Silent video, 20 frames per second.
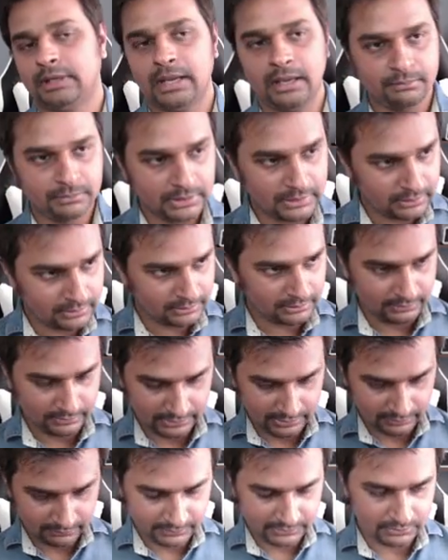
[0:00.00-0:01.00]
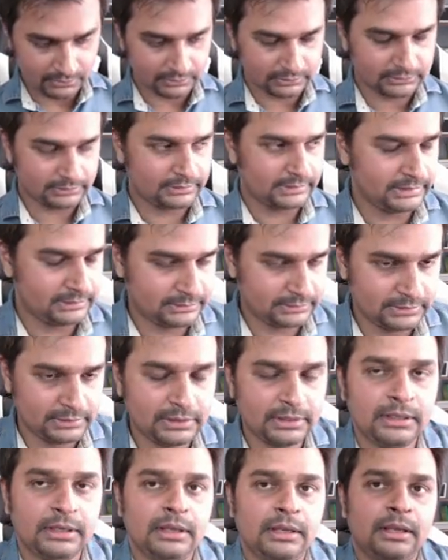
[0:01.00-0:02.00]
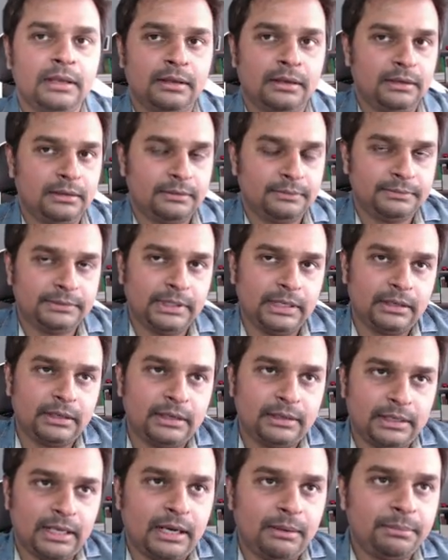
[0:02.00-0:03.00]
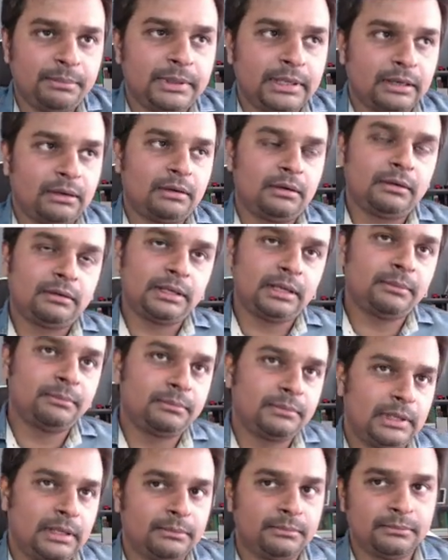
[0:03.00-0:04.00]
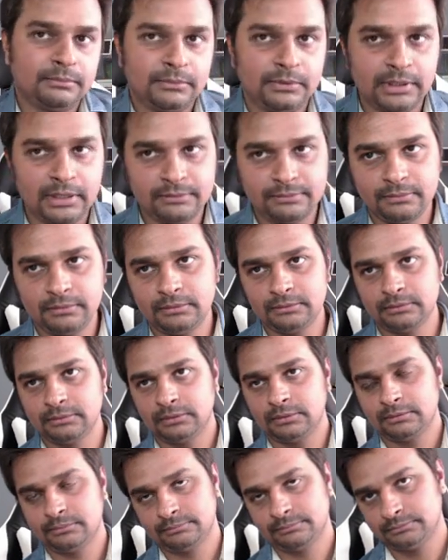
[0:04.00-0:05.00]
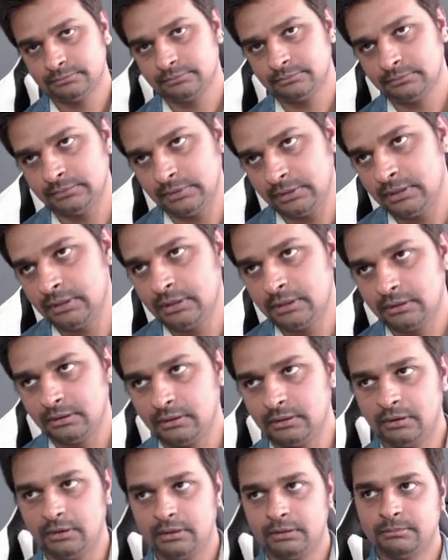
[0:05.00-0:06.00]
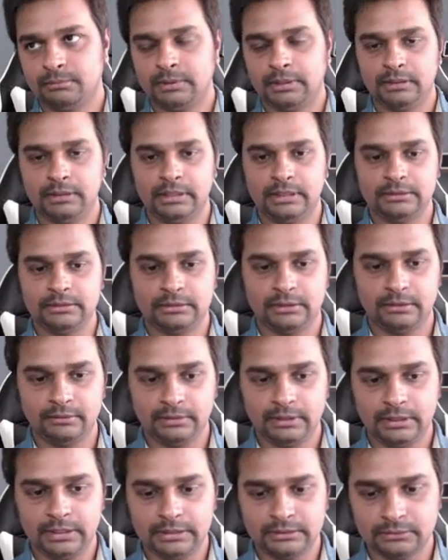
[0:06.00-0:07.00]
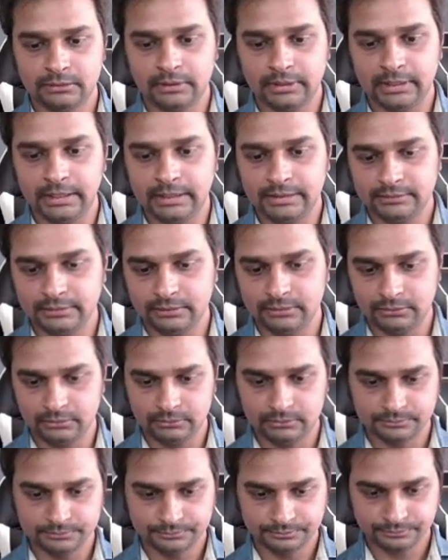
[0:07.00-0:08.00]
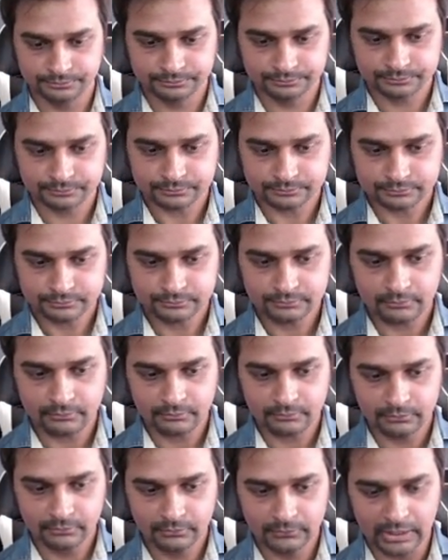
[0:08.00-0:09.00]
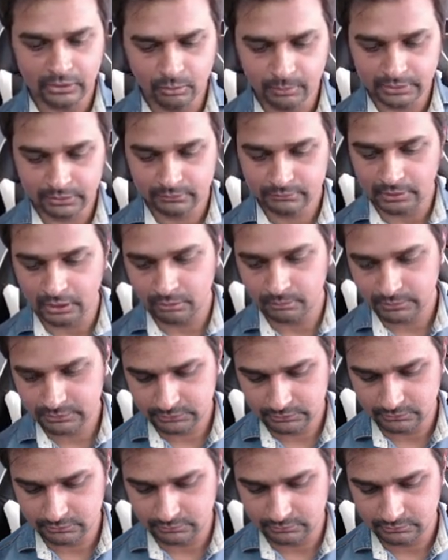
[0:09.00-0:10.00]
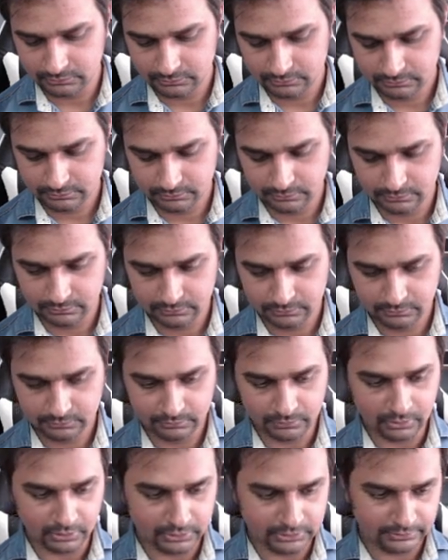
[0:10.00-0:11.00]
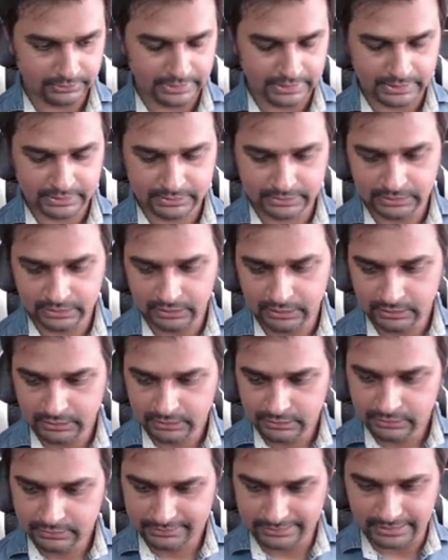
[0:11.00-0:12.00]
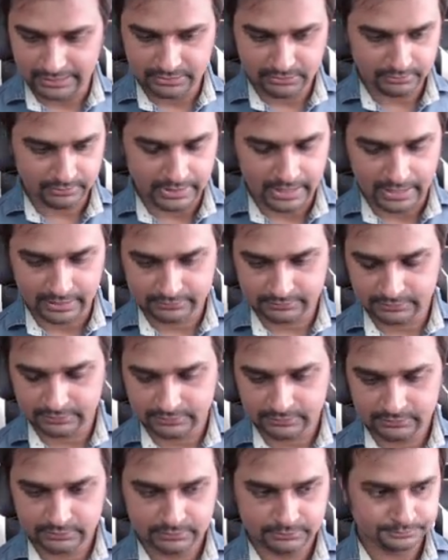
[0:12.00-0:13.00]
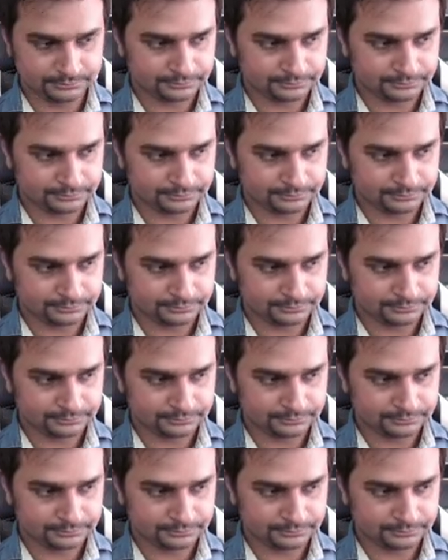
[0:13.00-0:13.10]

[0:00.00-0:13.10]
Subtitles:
I am Indian, then we talk the rest kind of thing. It helped me a lot. I'm grateful to the God, but in general, it's not easy to, no matter how much you modulate, change your accent,